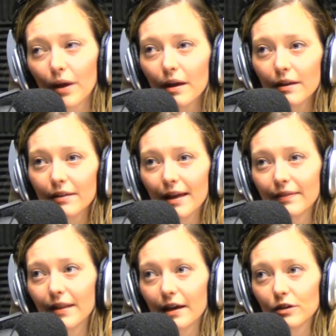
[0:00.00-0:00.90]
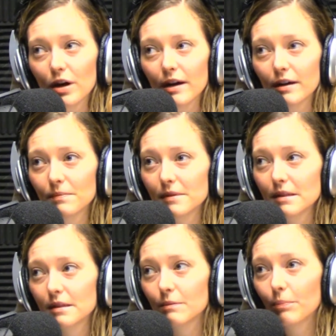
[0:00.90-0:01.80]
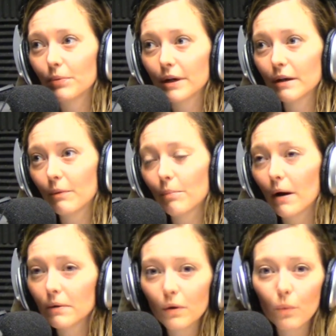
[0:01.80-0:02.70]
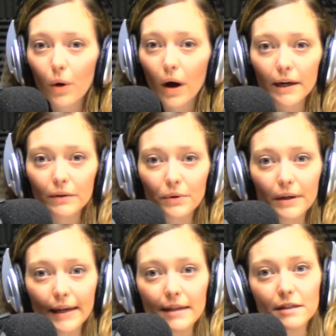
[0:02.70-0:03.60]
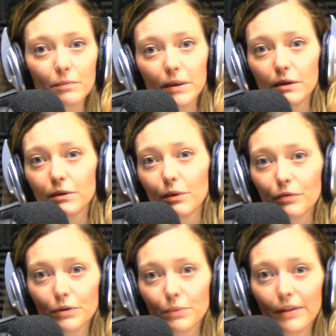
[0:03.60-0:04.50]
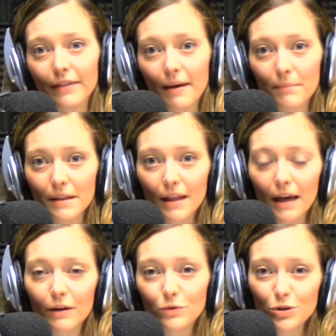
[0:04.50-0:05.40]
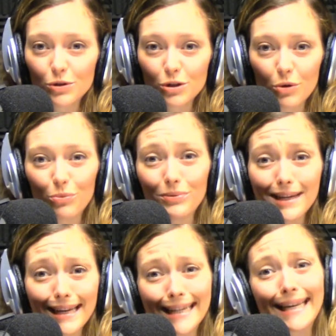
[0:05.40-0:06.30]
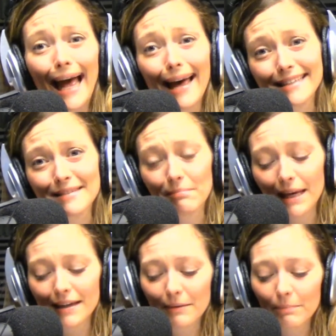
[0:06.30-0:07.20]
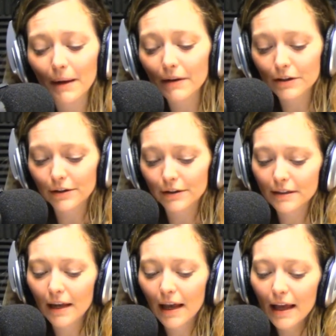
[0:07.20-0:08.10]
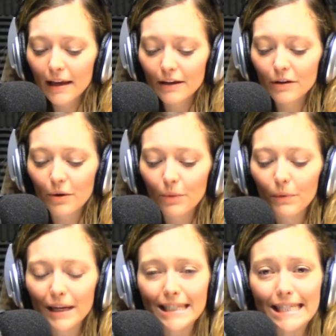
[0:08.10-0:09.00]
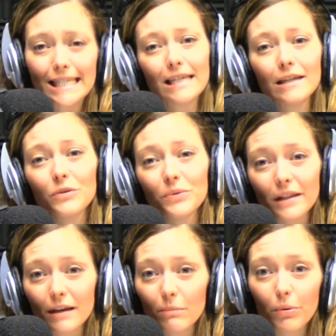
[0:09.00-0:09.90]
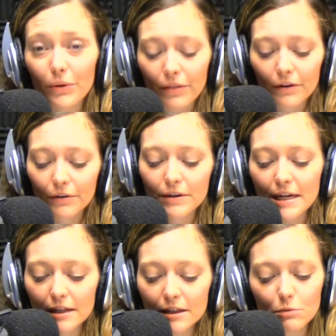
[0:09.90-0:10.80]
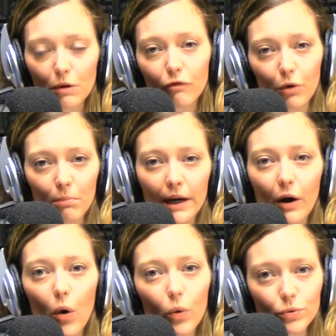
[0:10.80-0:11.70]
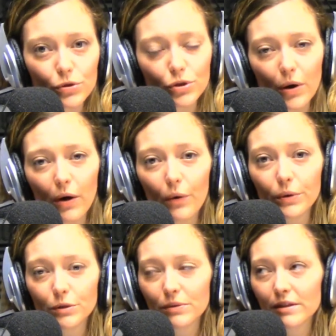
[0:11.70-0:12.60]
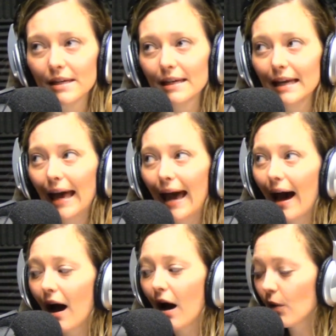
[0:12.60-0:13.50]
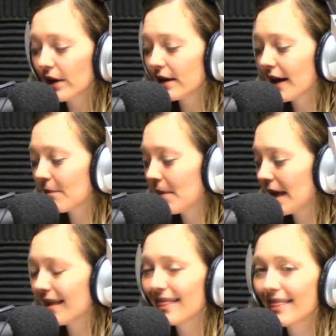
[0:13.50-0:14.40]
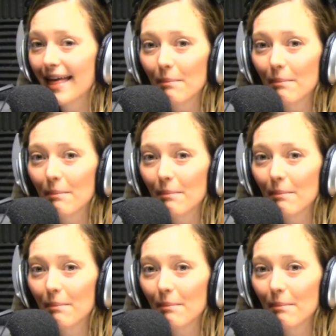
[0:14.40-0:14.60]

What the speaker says: then like try to bring a bottle of wine or a case of beer over with them, and like, reconnect and make it better, and, continually put their needs before my own. So I always was thinking, how can I make them